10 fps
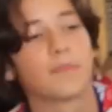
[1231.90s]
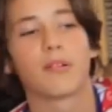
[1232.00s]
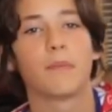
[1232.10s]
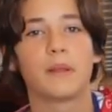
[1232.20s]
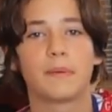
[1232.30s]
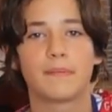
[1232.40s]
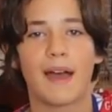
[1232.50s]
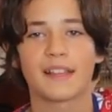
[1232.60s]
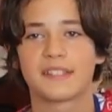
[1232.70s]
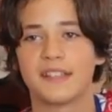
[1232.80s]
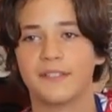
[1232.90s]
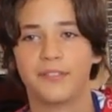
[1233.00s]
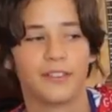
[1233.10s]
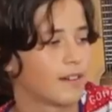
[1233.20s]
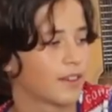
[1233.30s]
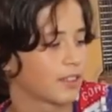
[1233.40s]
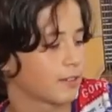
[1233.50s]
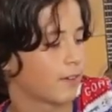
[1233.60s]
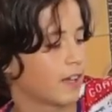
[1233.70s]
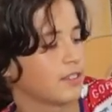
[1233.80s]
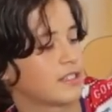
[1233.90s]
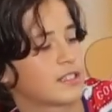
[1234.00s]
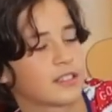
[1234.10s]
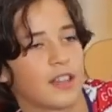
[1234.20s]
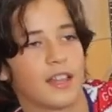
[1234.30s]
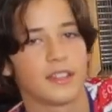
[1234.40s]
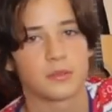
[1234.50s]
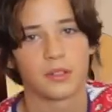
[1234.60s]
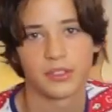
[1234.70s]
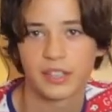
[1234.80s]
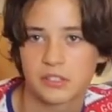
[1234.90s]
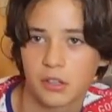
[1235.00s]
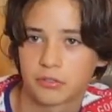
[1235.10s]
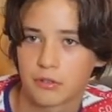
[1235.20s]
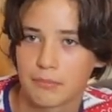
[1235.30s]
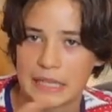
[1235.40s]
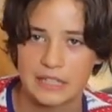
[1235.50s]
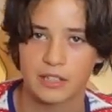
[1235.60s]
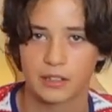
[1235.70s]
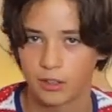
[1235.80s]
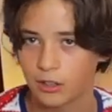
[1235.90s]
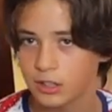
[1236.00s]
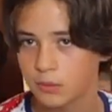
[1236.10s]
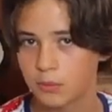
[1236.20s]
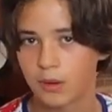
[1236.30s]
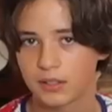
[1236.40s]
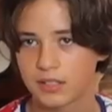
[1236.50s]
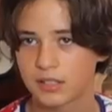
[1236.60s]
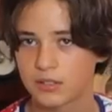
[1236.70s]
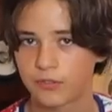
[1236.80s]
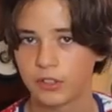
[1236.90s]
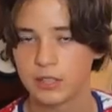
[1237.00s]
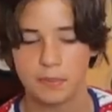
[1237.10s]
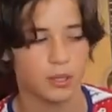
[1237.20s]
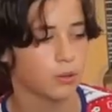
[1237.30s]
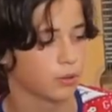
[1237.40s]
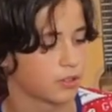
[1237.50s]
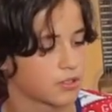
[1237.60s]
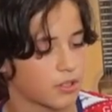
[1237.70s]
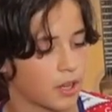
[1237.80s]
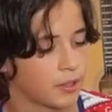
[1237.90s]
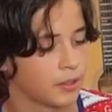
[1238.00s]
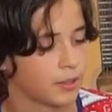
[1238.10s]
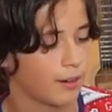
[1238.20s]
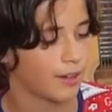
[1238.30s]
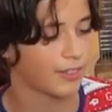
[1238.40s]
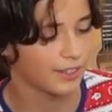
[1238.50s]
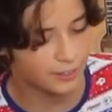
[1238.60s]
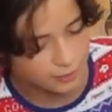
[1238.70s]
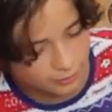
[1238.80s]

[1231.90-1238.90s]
probably be massive. I think I've heard this is like, this thing's over a metre long once it's fully built. So, wow, thank